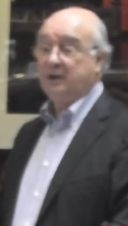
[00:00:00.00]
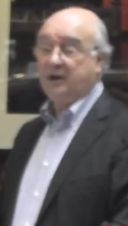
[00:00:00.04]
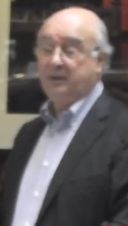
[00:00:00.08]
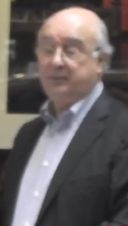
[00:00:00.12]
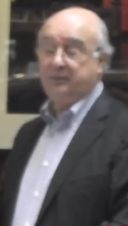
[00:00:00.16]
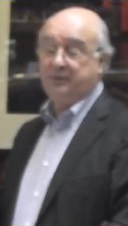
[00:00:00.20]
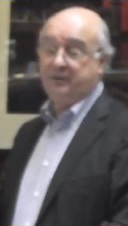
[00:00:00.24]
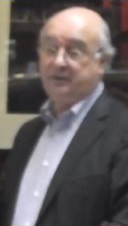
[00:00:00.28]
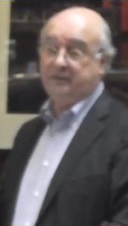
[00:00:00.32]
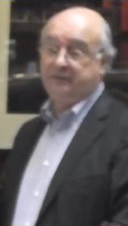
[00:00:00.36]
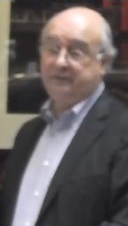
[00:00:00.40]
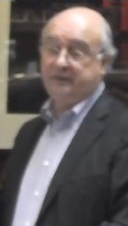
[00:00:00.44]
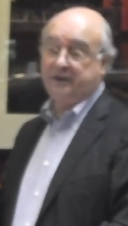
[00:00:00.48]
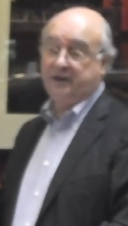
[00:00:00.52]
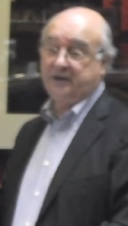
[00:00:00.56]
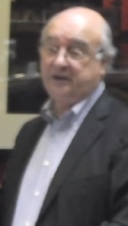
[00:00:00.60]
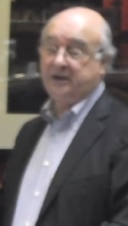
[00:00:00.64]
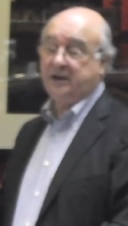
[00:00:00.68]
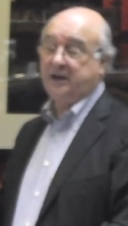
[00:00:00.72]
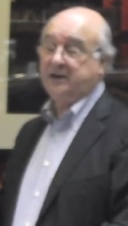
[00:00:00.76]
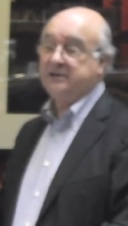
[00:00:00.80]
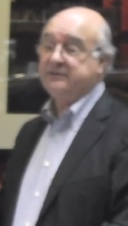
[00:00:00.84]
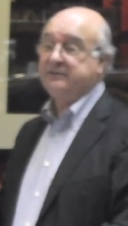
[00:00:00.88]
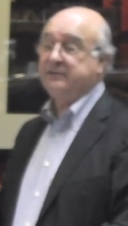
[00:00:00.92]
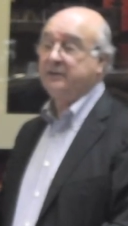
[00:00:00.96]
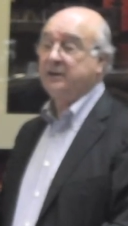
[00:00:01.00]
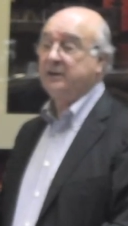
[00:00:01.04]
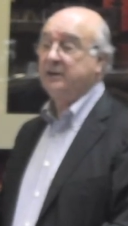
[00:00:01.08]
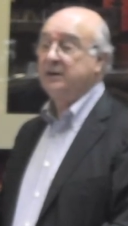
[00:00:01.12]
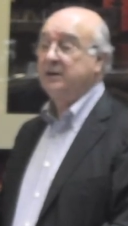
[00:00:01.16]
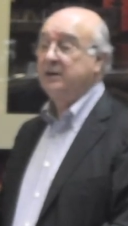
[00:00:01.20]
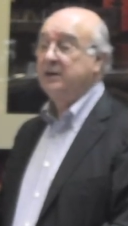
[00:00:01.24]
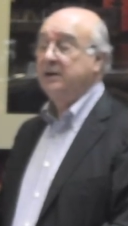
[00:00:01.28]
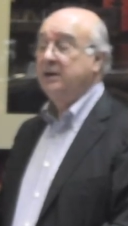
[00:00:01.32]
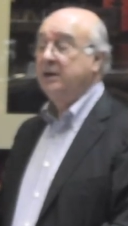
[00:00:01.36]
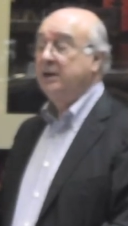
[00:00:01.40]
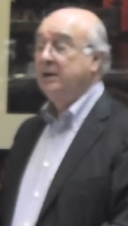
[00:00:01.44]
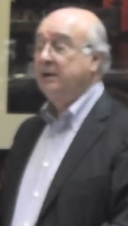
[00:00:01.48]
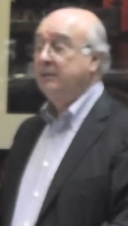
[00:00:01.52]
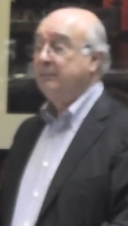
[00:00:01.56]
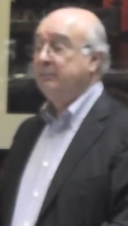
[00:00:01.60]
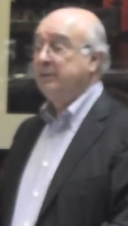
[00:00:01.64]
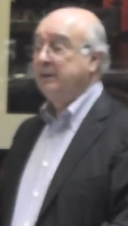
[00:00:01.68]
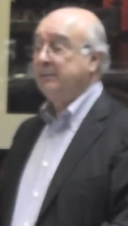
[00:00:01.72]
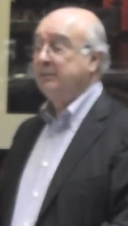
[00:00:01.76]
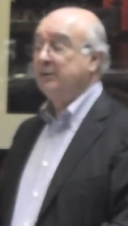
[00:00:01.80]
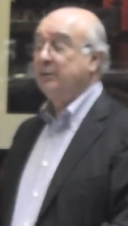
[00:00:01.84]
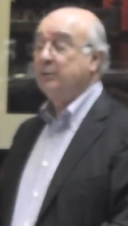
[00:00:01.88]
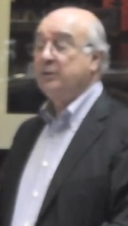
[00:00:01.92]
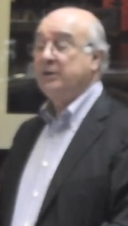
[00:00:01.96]
open the floodgates for
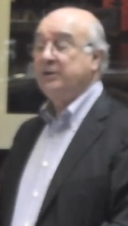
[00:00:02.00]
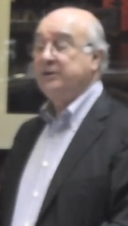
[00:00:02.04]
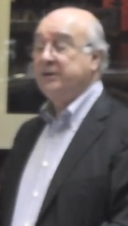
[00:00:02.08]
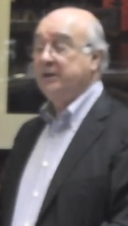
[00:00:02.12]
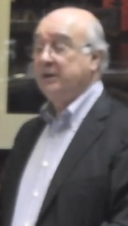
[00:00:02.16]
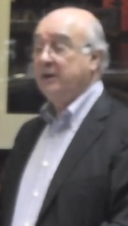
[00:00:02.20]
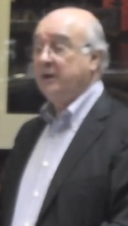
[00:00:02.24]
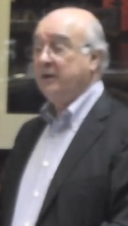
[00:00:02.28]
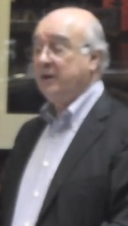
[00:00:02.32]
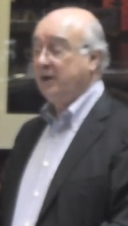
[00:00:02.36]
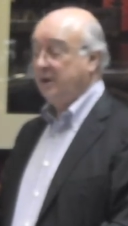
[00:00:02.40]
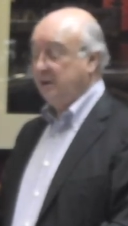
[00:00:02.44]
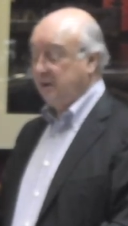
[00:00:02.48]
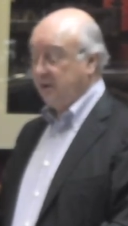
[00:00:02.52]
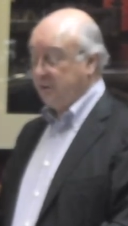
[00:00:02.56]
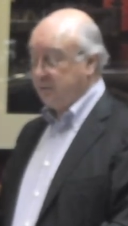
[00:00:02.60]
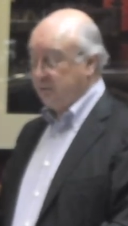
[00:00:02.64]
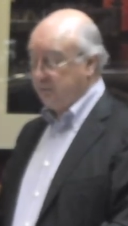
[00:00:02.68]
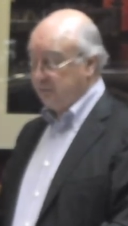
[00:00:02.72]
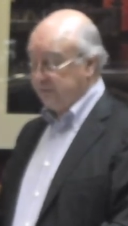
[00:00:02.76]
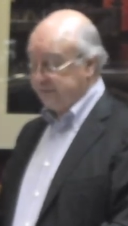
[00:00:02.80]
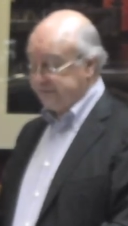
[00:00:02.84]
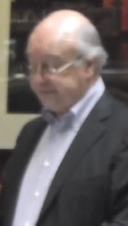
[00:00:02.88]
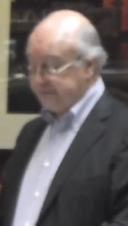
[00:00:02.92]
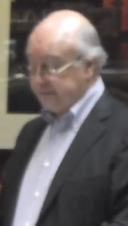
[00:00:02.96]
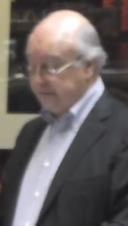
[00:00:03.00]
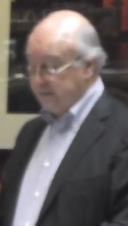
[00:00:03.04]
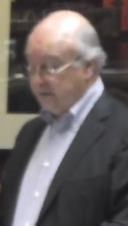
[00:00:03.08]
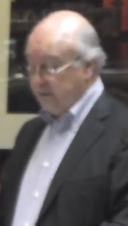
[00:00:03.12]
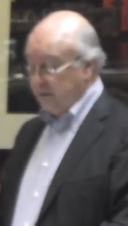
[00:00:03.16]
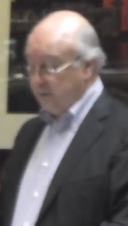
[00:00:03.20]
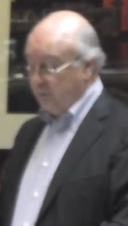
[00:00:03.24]
people who want to deny the Holocaust.